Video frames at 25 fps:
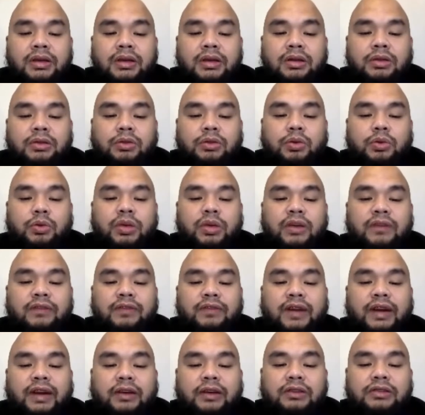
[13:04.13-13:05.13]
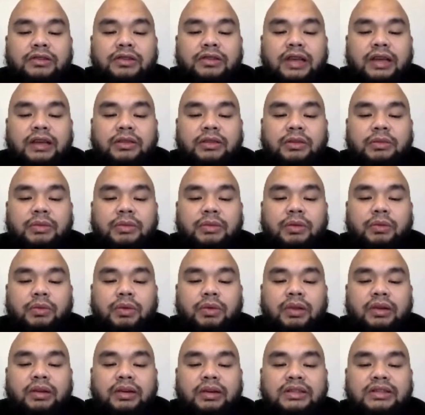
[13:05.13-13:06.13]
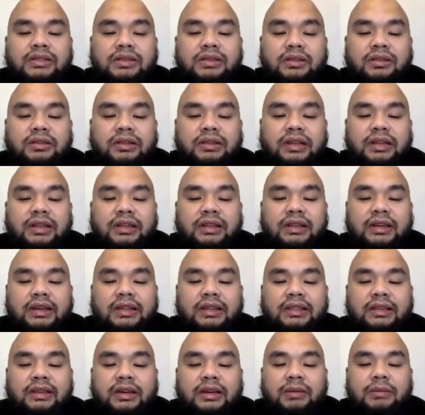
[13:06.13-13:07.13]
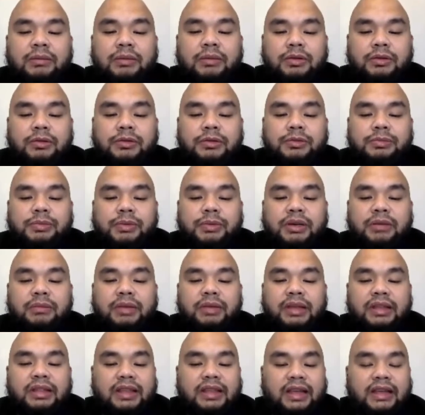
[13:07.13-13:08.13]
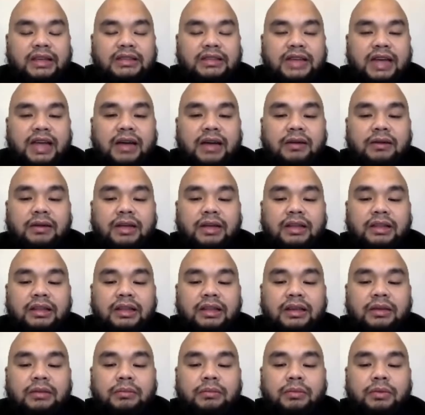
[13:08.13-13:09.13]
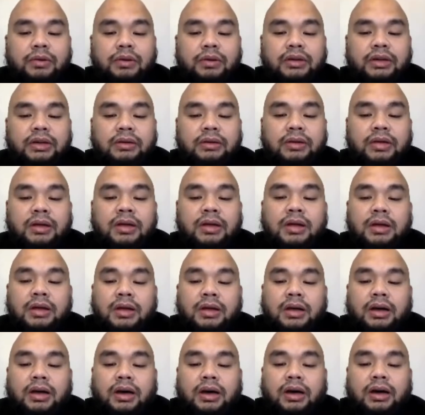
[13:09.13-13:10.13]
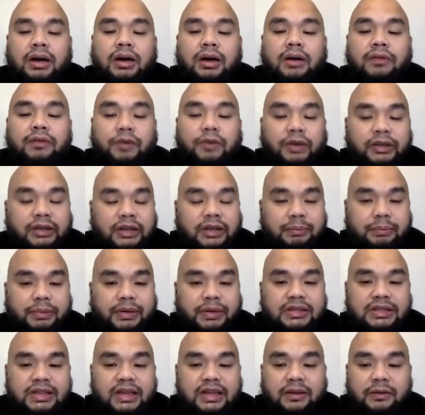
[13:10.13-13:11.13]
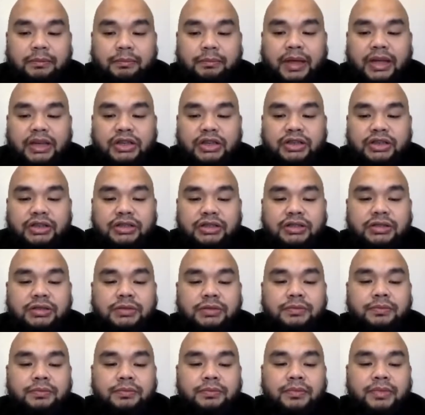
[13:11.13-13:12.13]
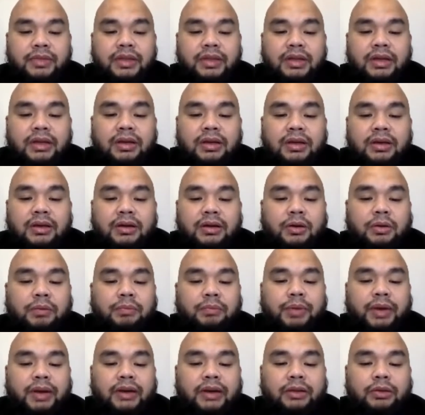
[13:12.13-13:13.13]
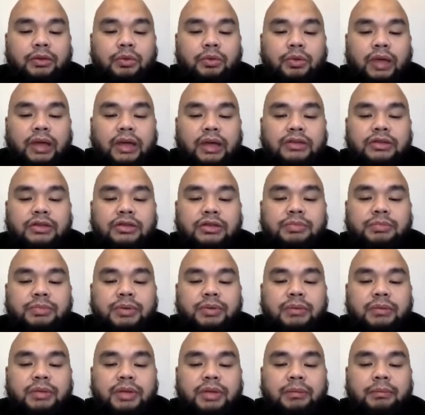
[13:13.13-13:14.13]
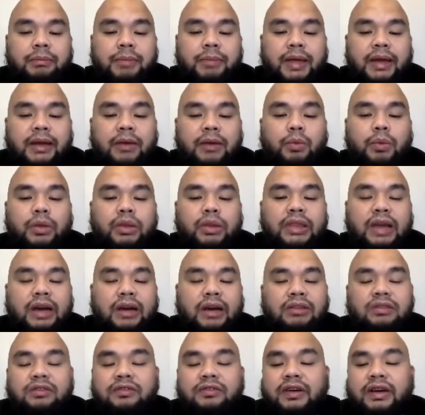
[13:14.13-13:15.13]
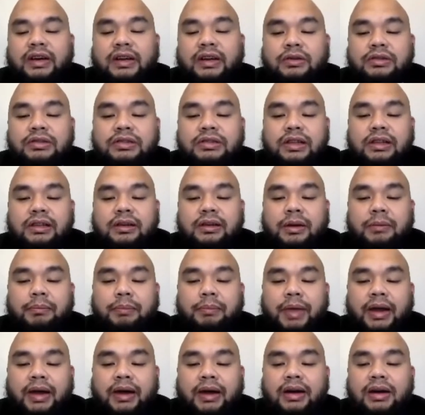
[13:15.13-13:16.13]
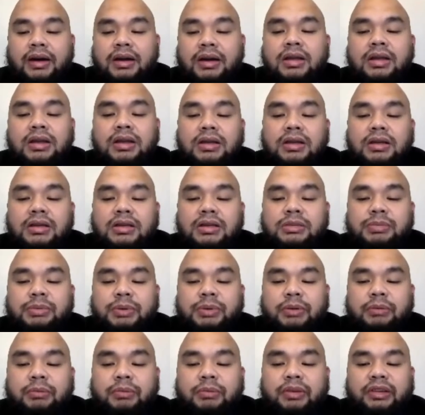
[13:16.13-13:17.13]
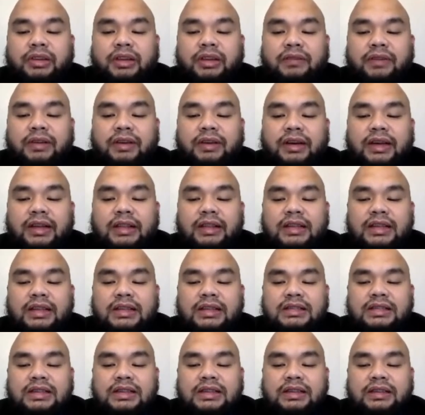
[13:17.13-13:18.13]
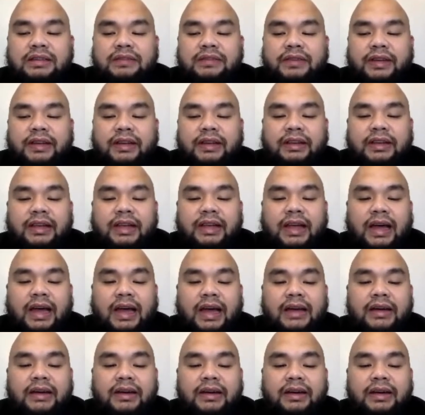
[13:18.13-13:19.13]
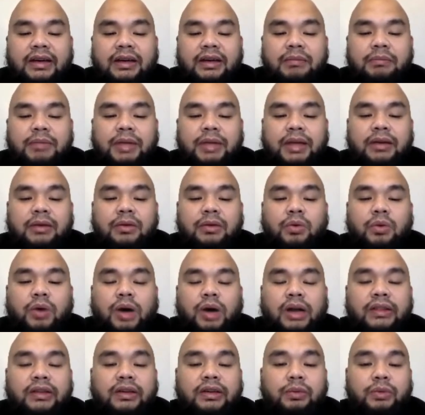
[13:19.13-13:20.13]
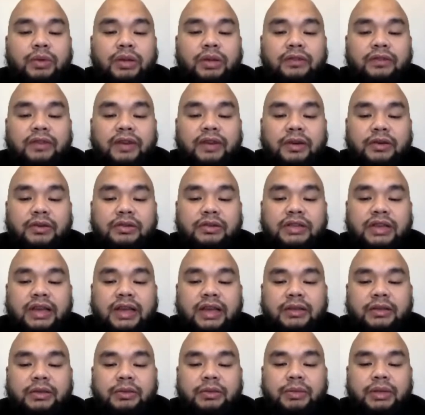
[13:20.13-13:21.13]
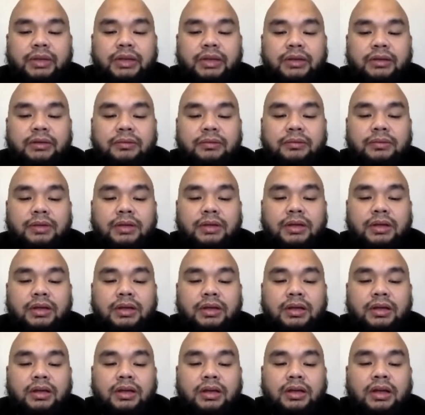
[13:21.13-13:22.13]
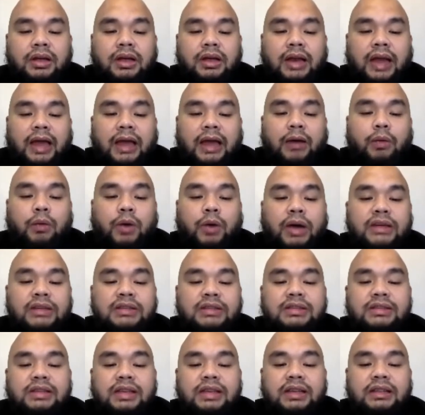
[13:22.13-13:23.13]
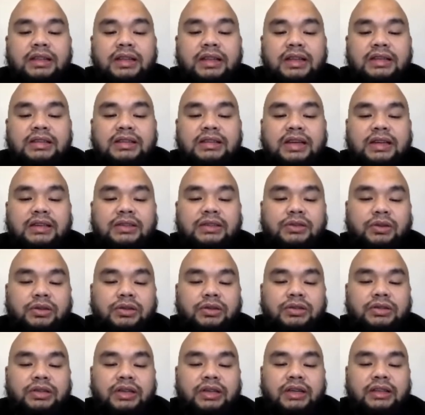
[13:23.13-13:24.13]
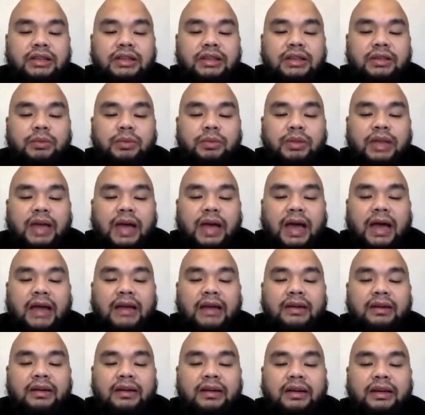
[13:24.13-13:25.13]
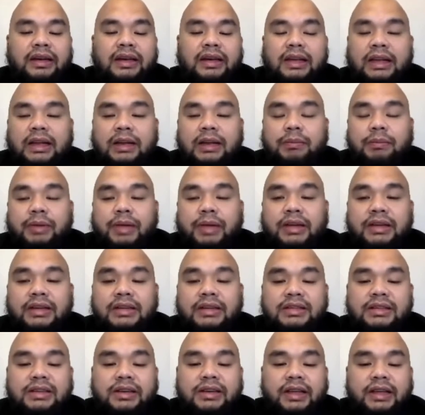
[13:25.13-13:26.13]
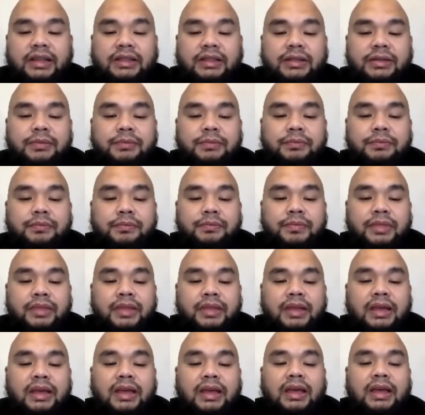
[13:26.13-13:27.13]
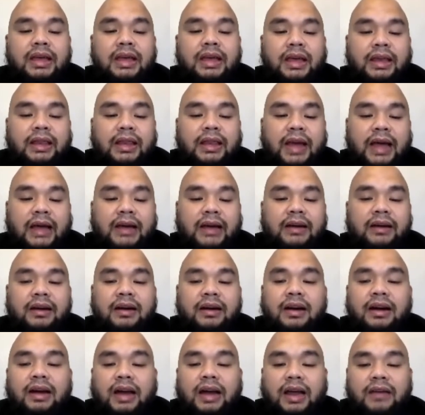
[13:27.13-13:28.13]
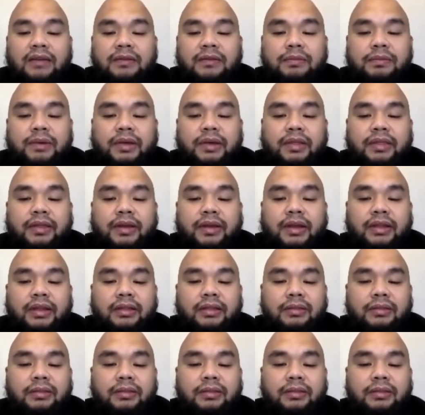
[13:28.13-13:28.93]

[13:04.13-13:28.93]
doing varicocelectomy will result in the return of sperm in the ejaculate in more than 40% of patients. Compared to azoospermic men without varicocele repair, sperm retrieval rate is significantly higher in men who underwent varicocelectomy. Likewise, it is associated with higher clinical pregnancy rate and higher live birth rate.